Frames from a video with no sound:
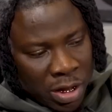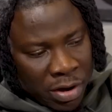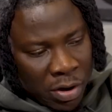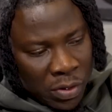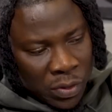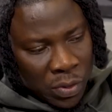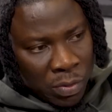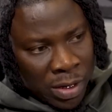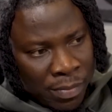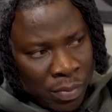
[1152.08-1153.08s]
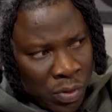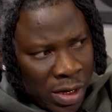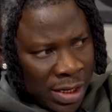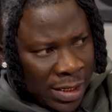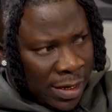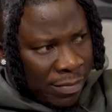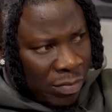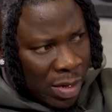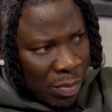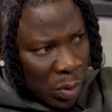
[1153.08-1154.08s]
there are also the
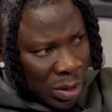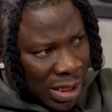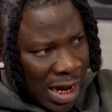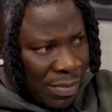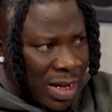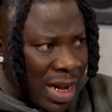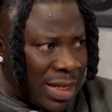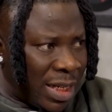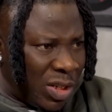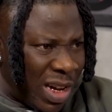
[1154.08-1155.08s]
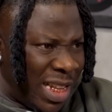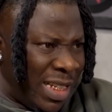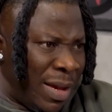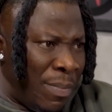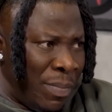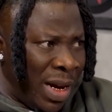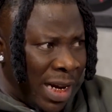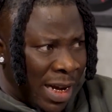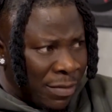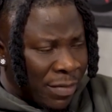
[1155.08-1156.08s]
Buddhism, the Muslims, yeah. etc. There's a
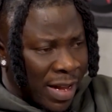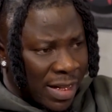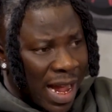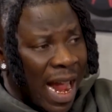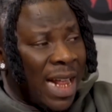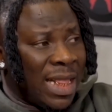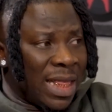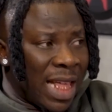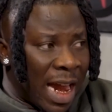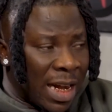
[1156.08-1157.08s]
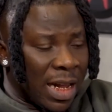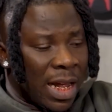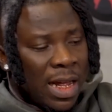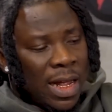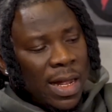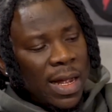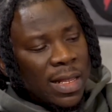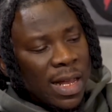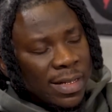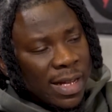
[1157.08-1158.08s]
million faith. Yeah. And then
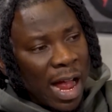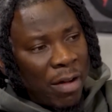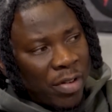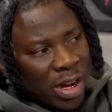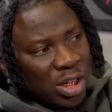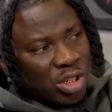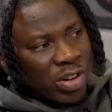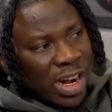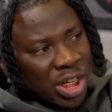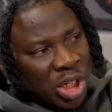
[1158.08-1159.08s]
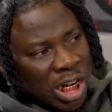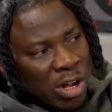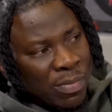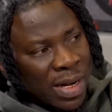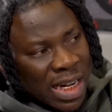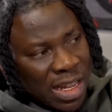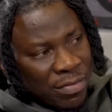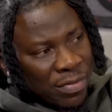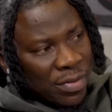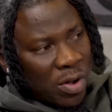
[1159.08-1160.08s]
there's the African traditional
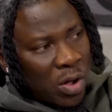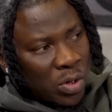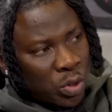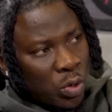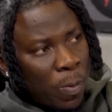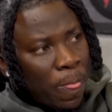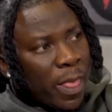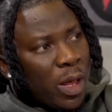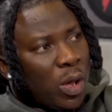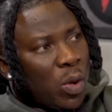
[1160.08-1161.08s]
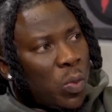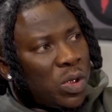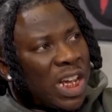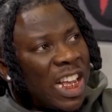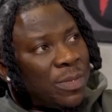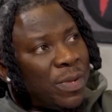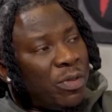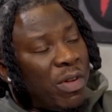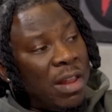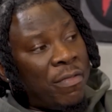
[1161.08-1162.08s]
belief also, which has
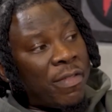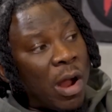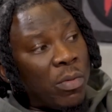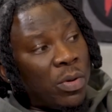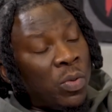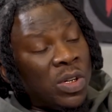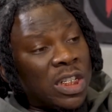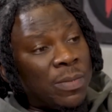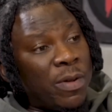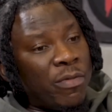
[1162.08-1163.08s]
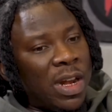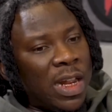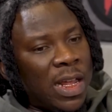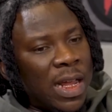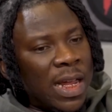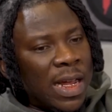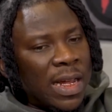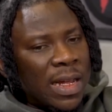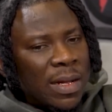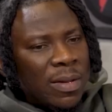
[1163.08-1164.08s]
been really frowned, which has been really
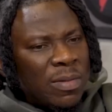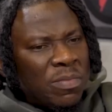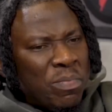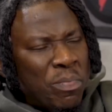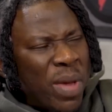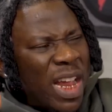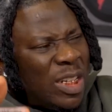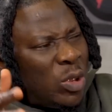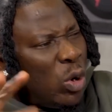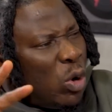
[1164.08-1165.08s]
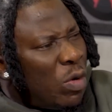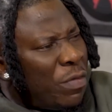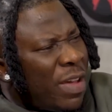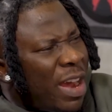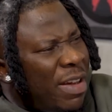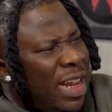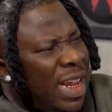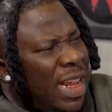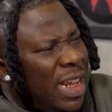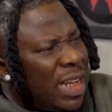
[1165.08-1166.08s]
made to look
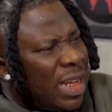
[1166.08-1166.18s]
very